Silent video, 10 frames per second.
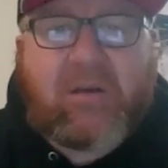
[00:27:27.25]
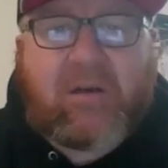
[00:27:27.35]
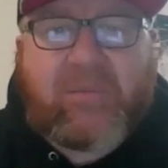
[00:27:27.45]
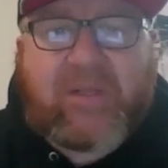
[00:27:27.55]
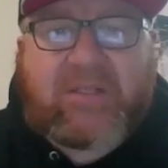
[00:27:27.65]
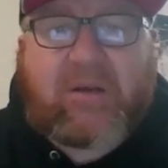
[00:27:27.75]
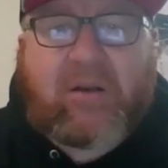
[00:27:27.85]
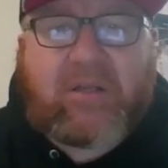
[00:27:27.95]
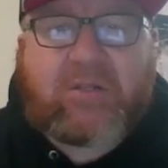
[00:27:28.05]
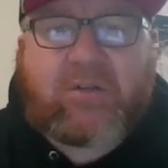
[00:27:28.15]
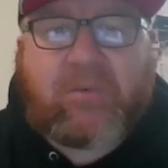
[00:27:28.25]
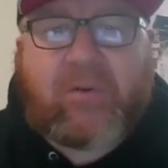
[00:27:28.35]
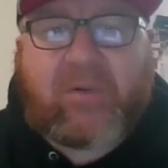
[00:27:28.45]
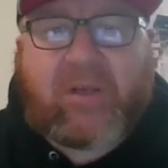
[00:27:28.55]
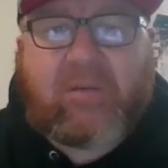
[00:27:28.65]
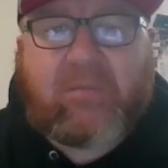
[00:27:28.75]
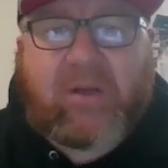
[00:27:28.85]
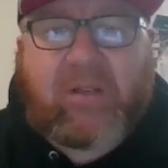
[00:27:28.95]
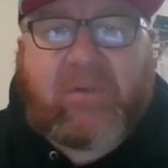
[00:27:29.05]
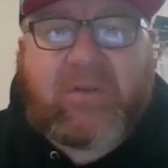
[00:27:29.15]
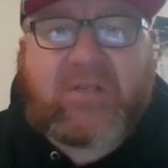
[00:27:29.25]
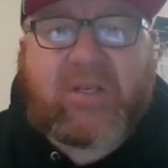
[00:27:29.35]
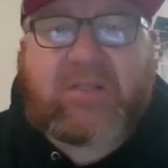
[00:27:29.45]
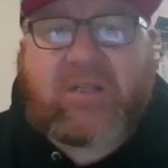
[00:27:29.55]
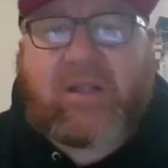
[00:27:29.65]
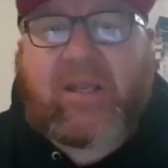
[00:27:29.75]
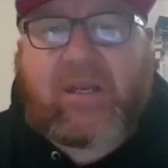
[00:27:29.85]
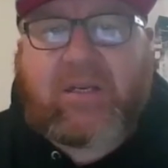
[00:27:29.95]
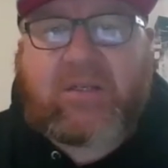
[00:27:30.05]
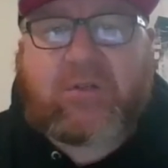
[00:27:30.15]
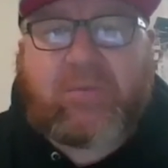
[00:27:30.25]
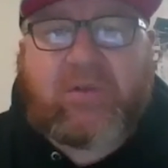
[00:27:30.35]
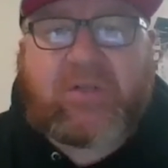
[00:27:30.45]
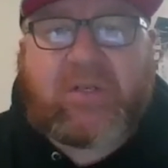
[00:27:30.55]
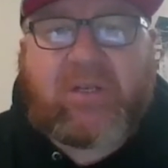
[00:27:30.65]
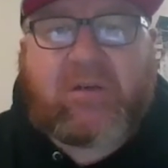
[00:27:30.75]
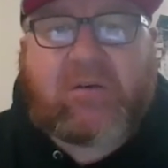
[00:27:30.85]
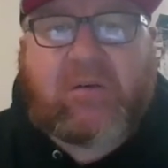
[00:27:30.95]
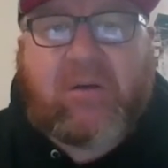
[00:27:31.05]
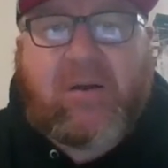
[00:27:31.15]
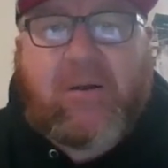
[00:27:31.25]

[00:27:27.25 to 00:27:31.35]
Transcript: Um, that's how I distribute my, my music until I get a distribution deal.